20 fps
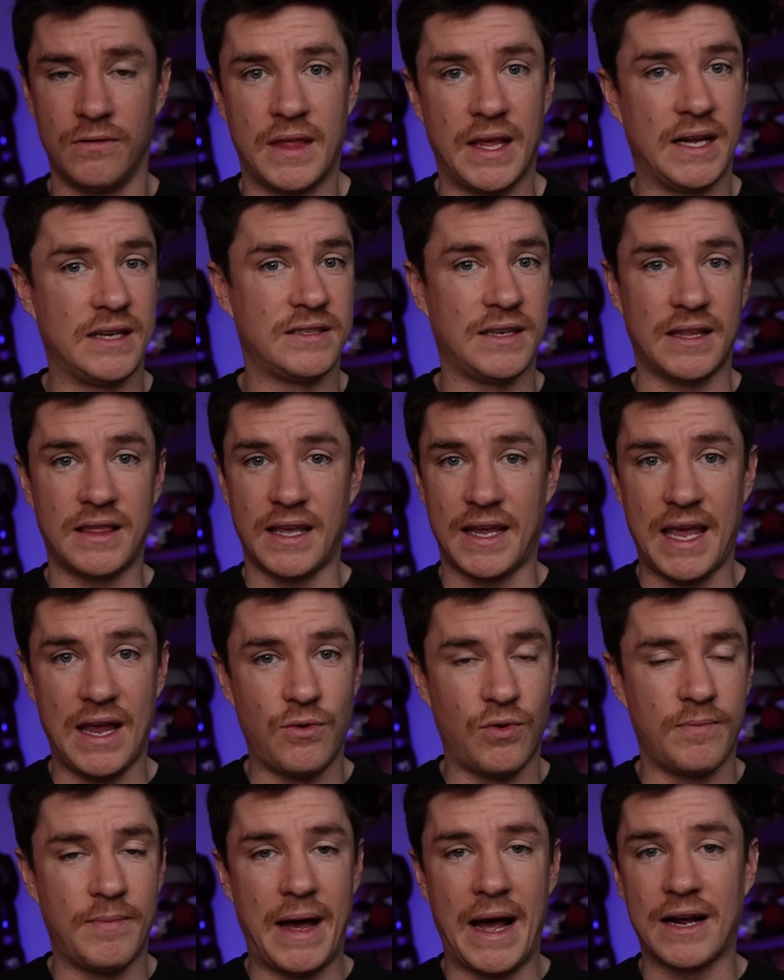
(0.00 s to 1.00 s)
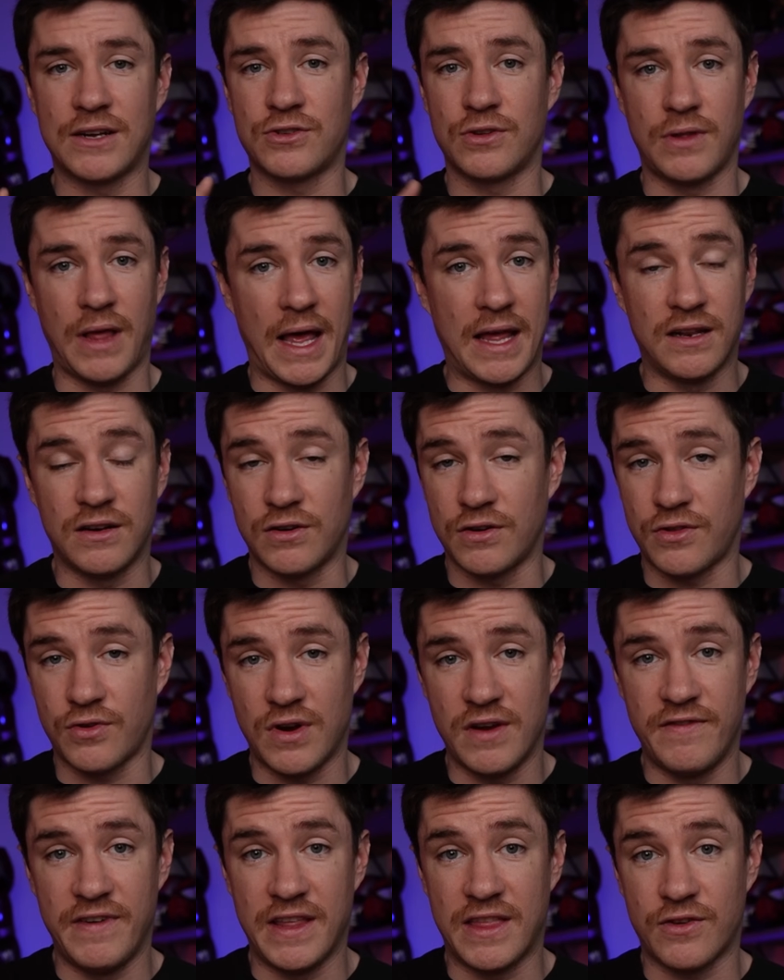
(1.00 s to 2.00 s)
Things like the K1 Max or the Ender
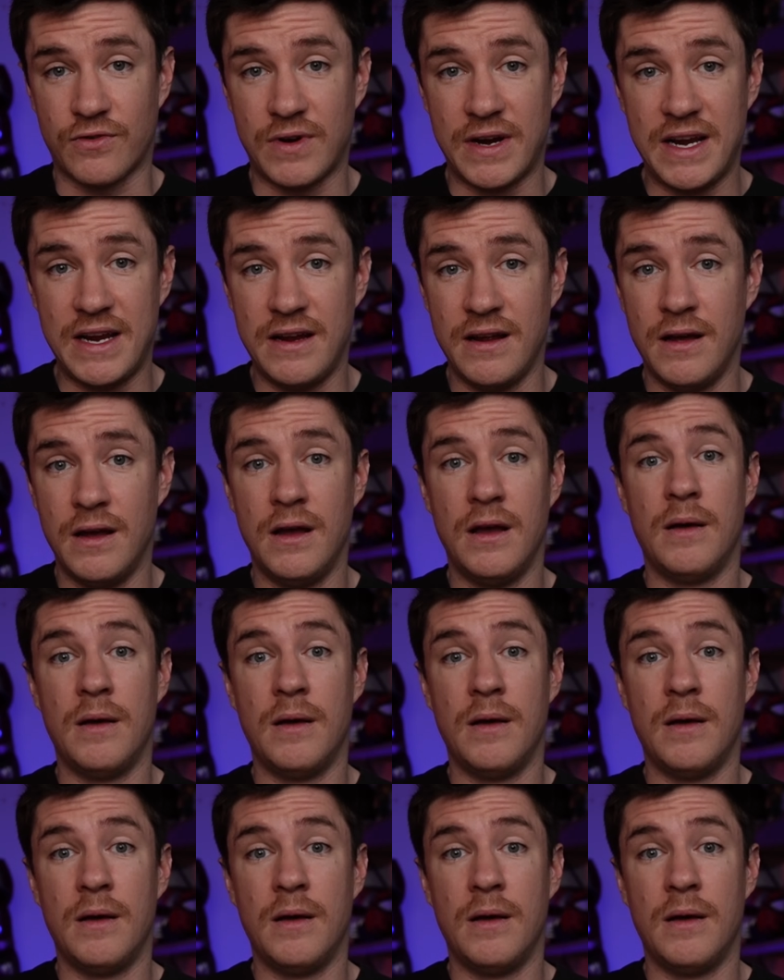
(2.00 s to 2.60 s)
3v3,